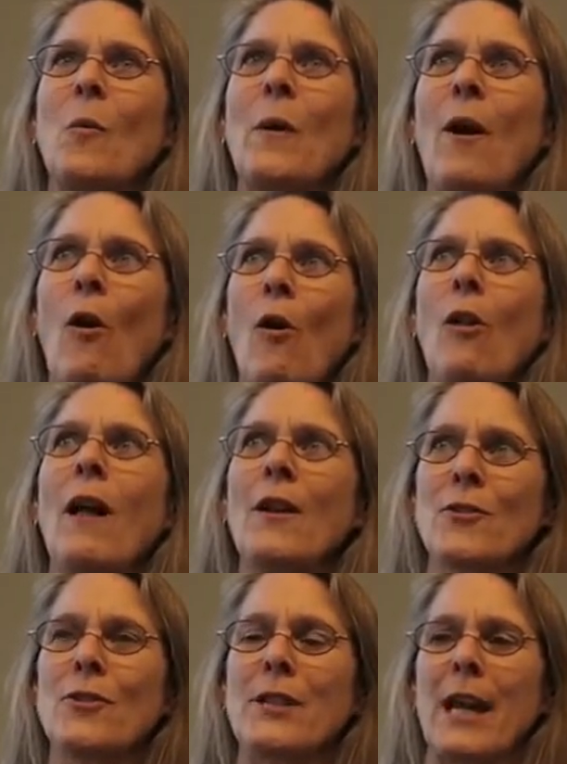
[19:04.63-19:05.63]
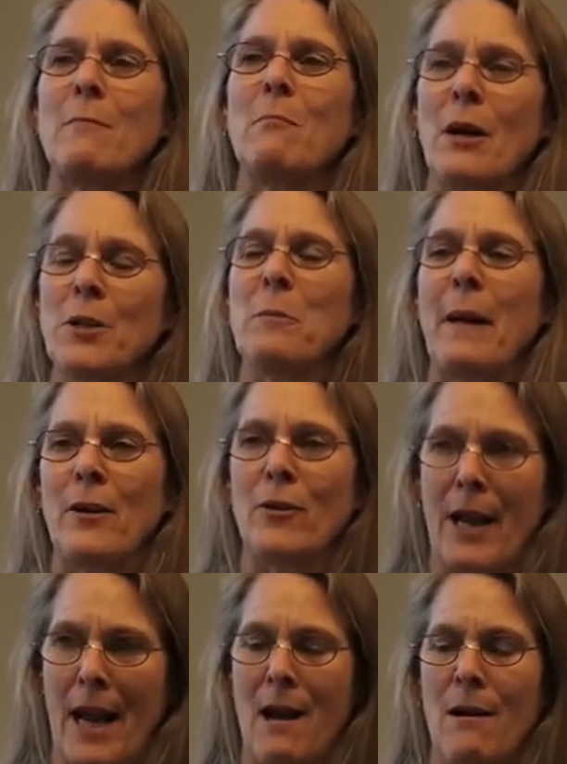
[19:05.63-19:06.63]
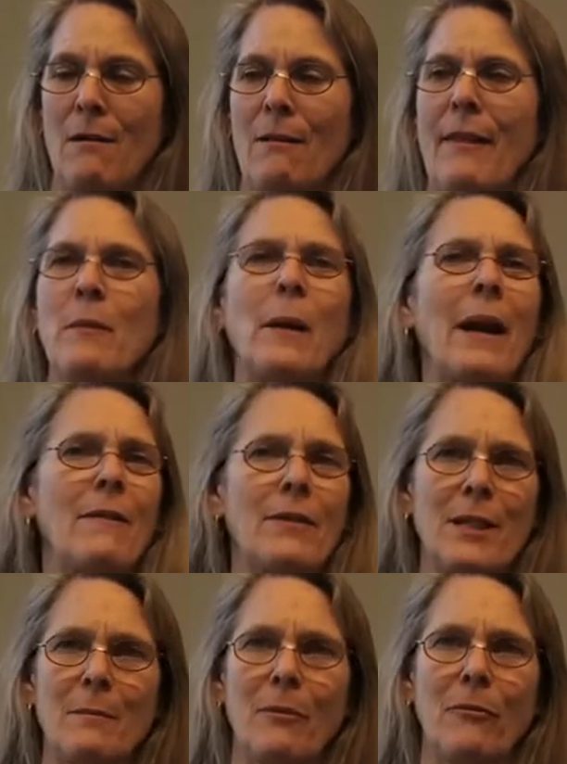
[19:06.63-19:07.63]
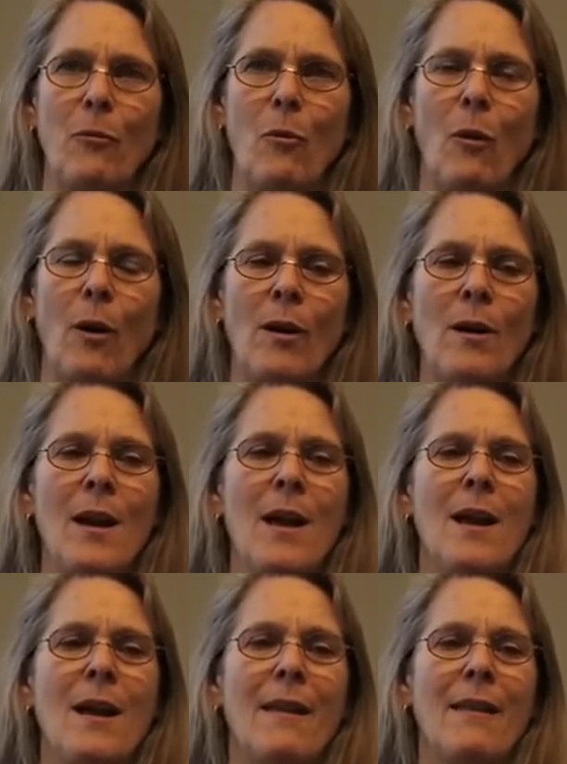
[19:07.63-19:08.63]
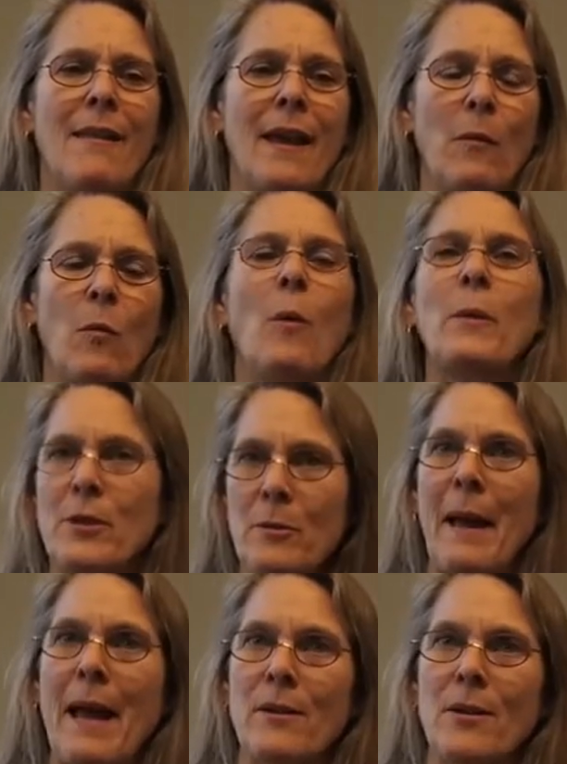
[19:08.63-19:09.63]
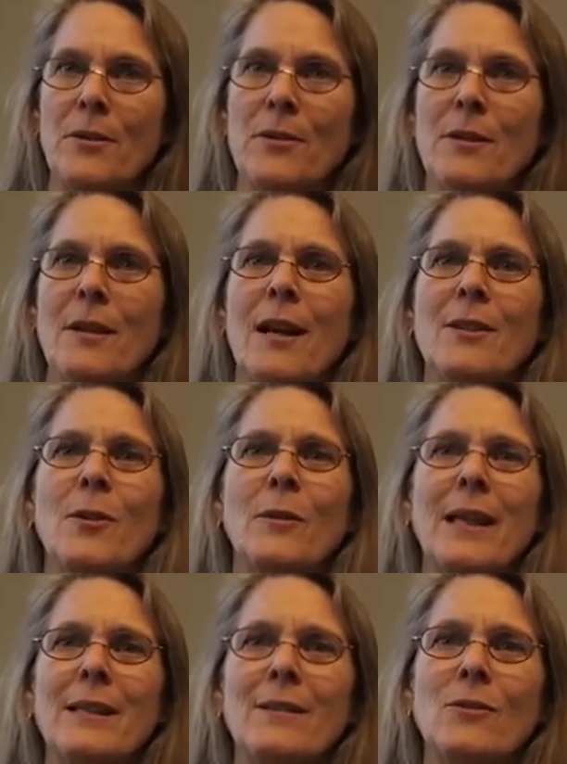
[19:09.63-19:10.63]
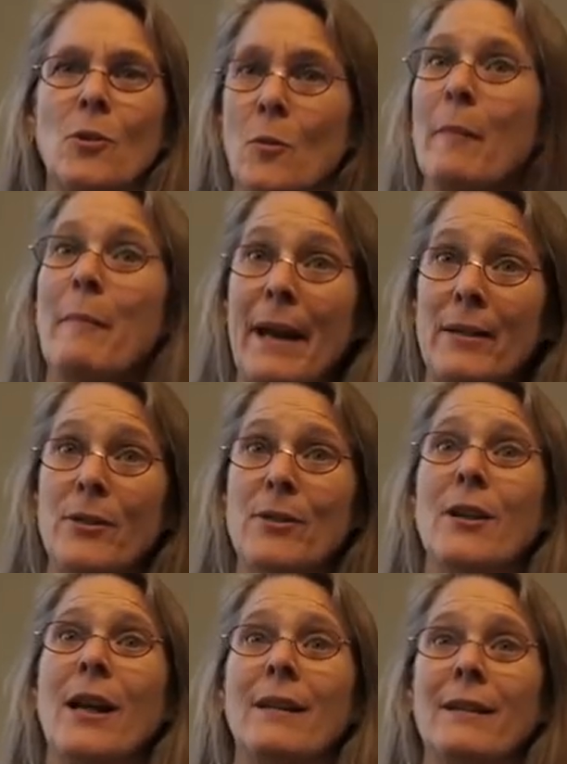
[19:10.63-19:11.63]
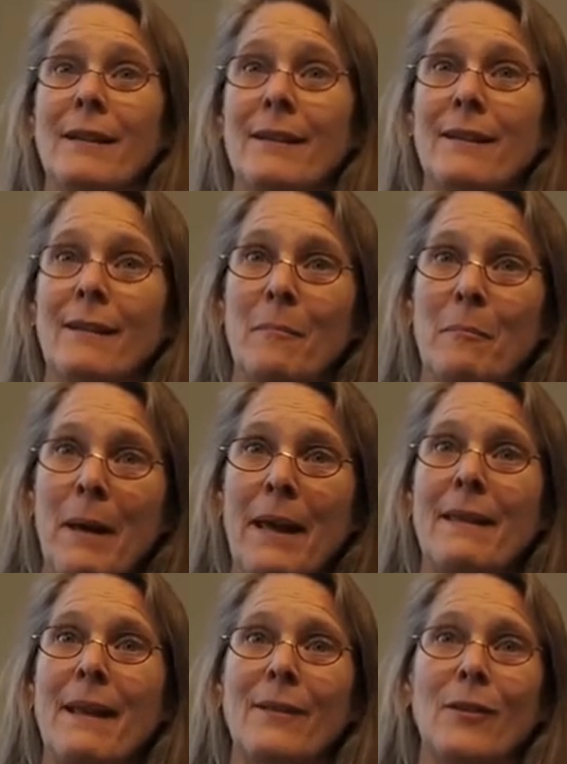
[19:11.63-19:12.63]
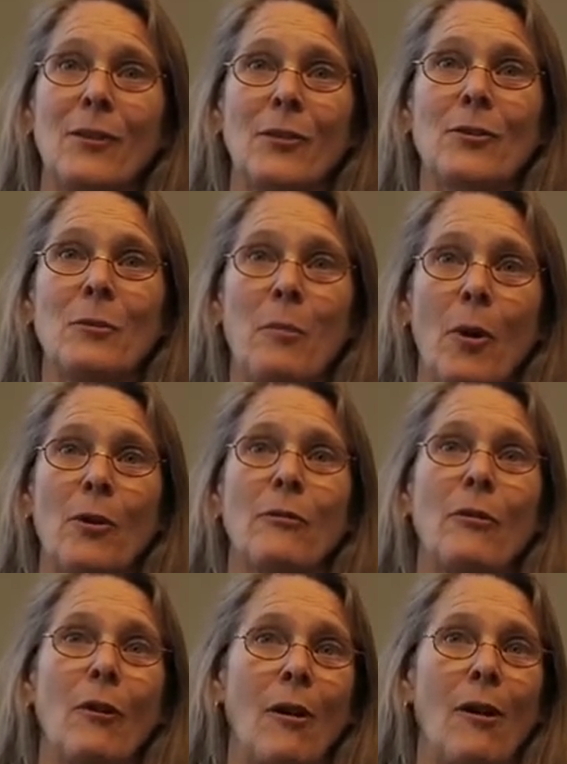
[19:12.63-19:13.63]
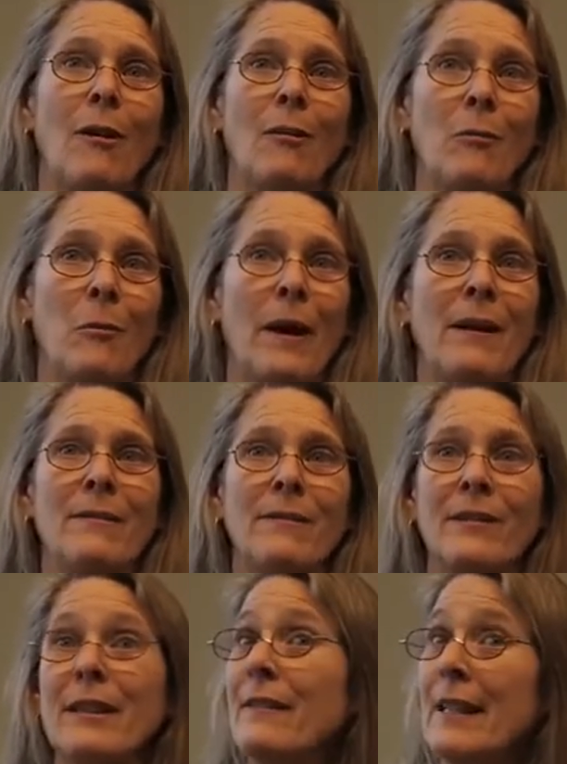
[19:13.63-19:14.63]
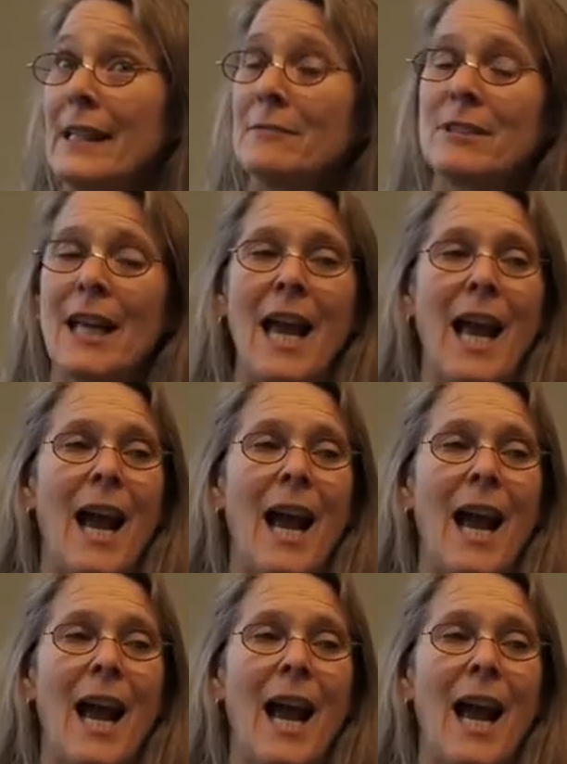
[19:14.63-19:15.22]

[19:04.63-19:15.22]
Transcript: we all understand much better now than we ever did before that what we do matters. And so let's do what matters and let's make that solution part of our way of living